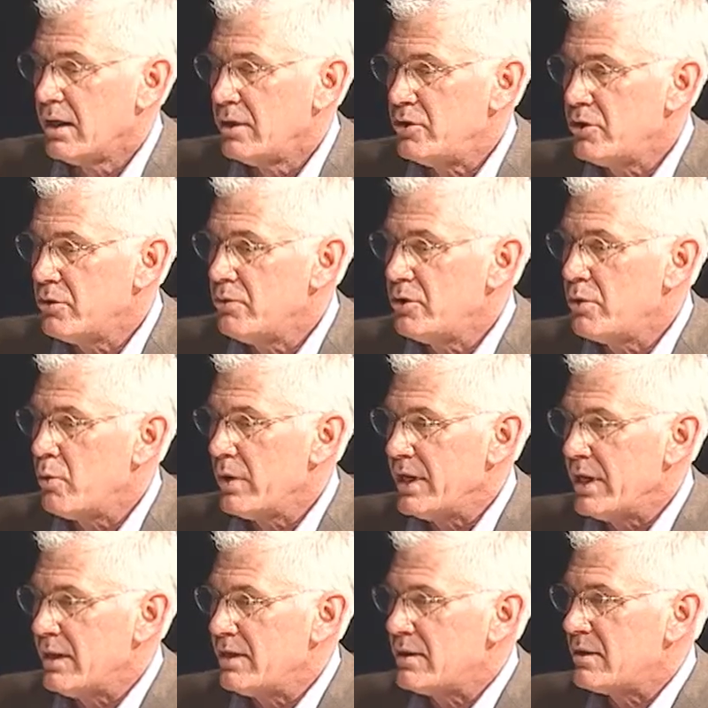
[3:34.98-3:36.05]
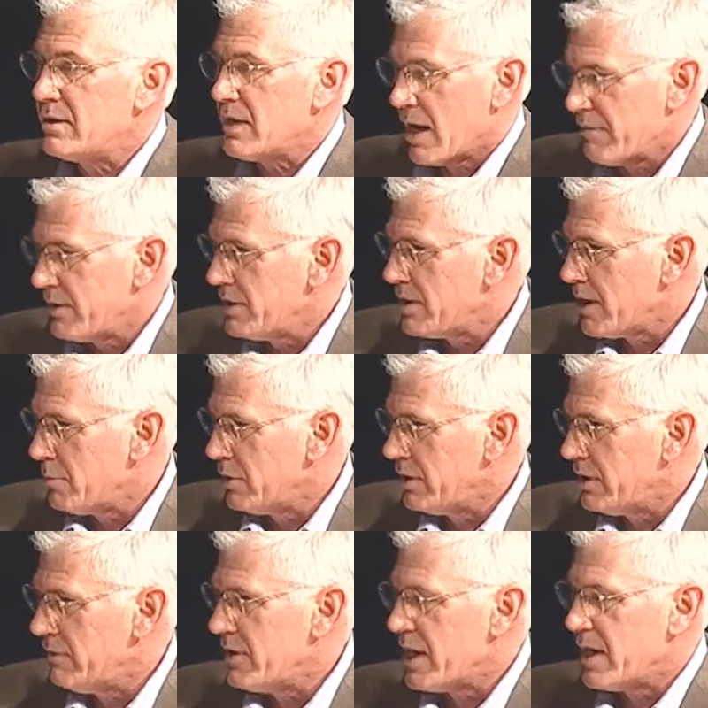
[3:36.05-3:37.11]
June 27th, I
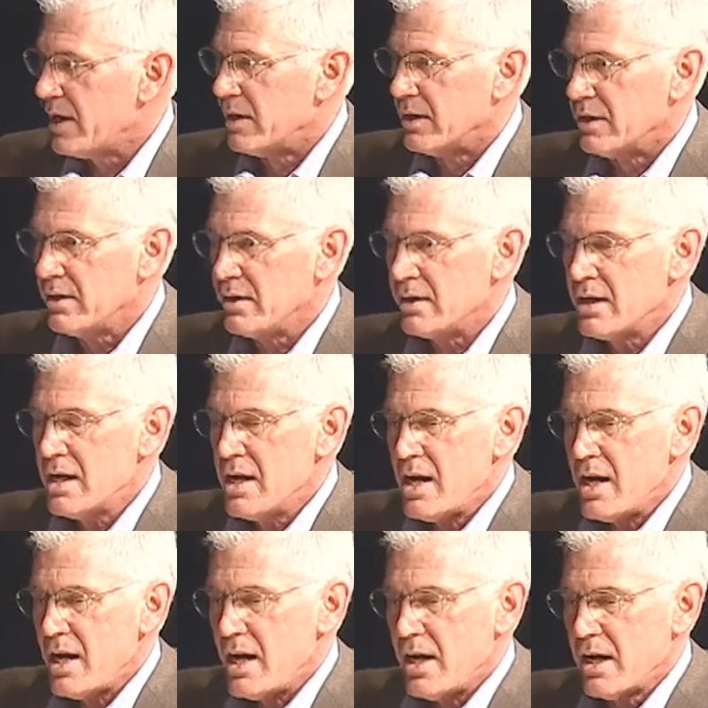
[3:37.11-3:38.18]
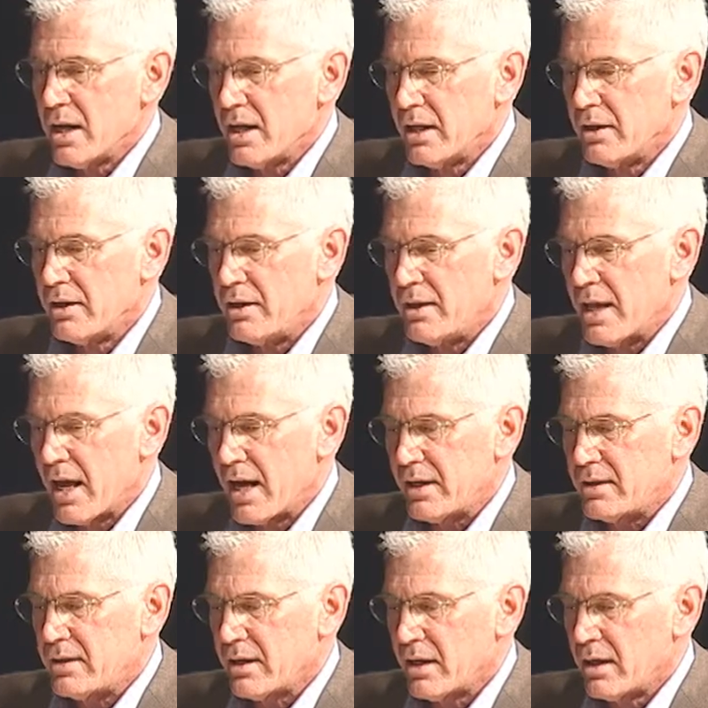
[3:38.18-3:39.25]
believe that is. And
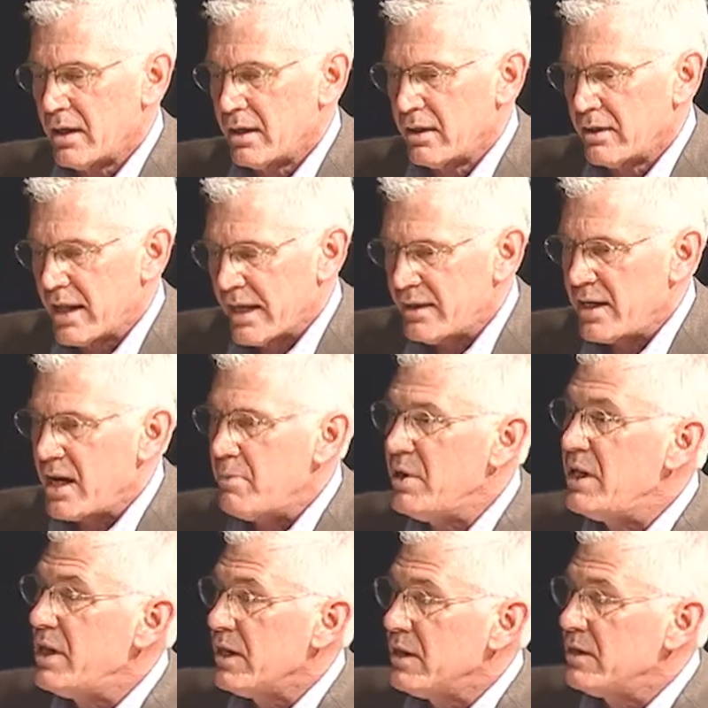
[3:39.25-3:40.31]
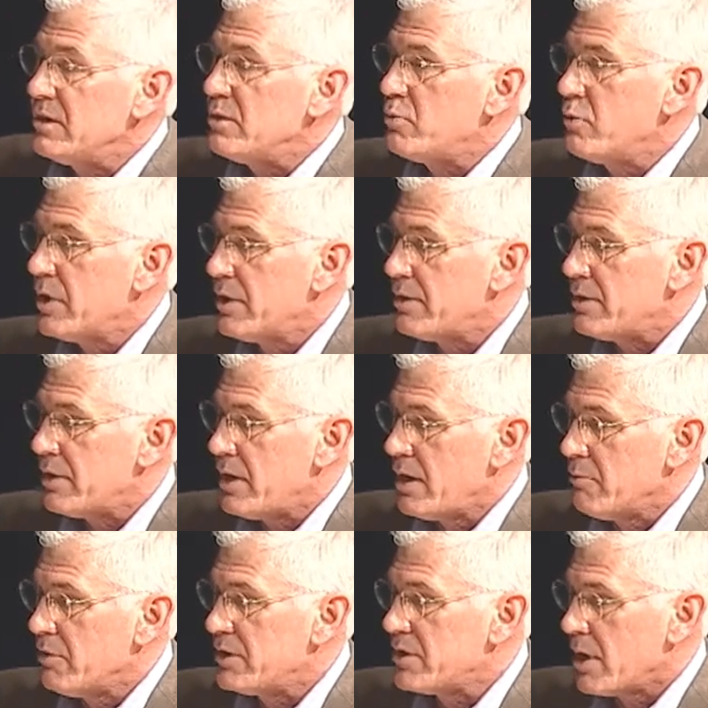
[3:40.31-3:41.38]
that day begins with
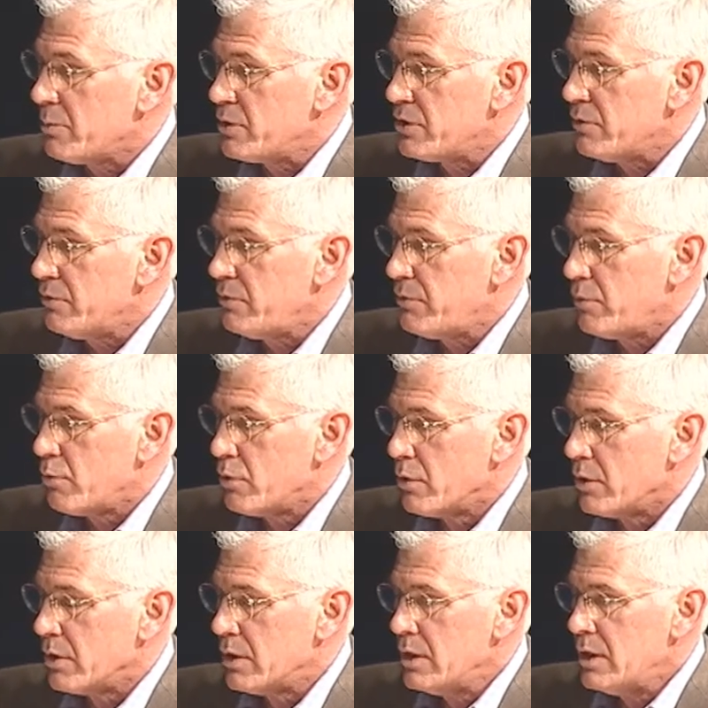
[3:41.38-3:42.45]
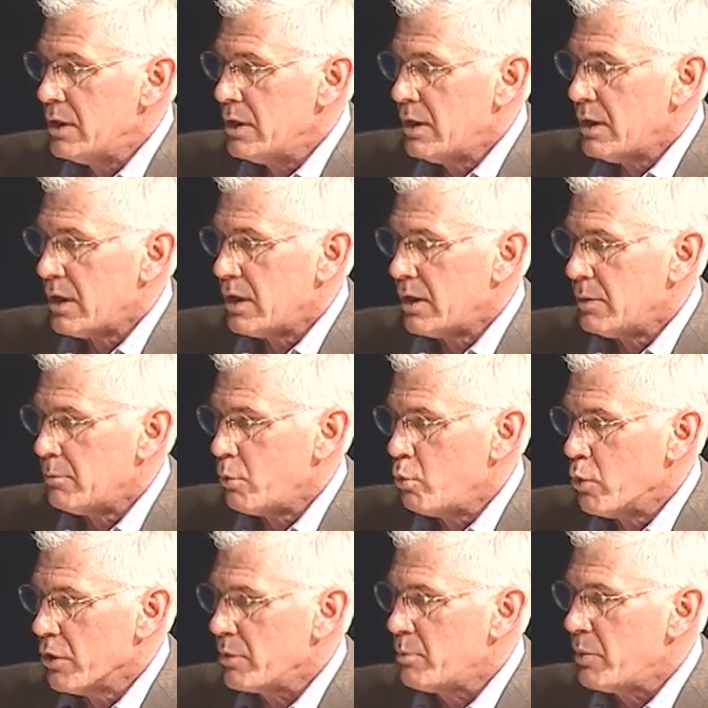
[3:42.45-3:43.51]
a reception for
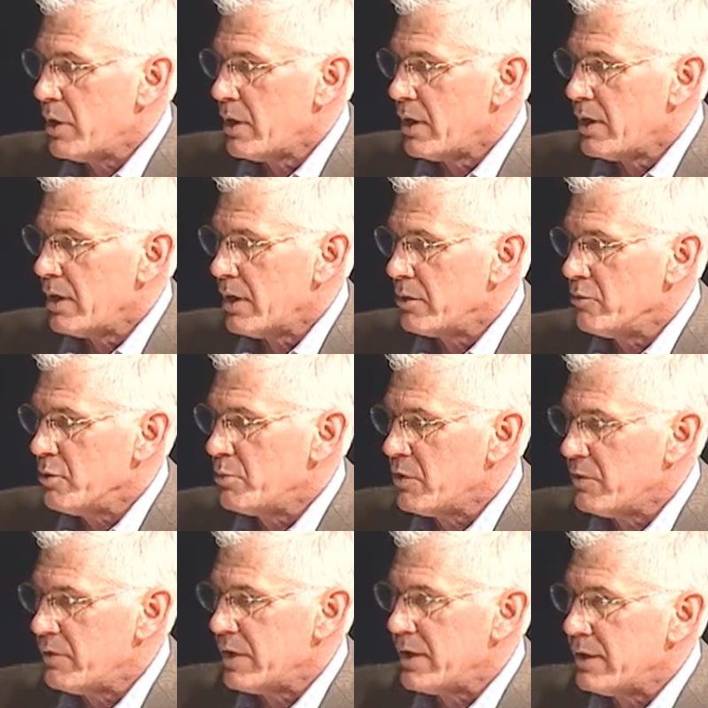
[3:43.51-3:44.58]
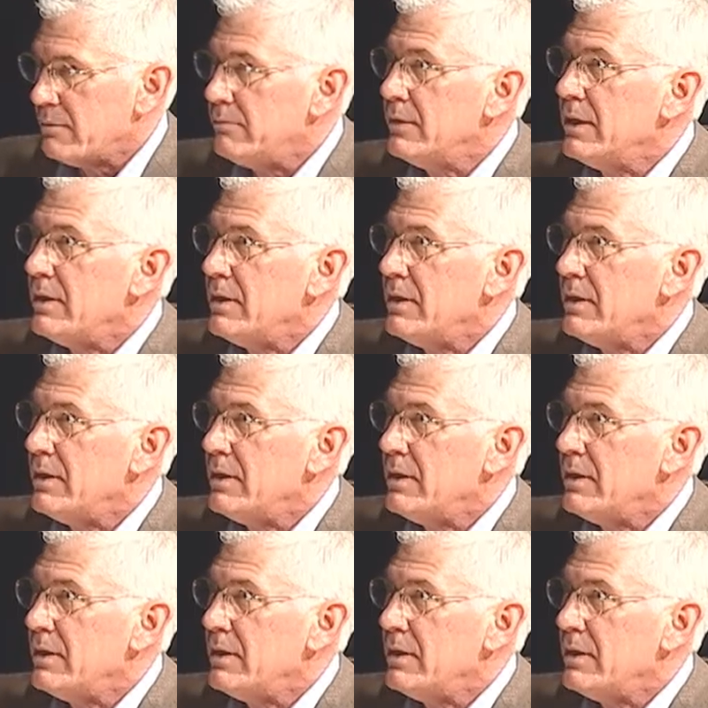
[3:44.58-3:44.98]
work by a group of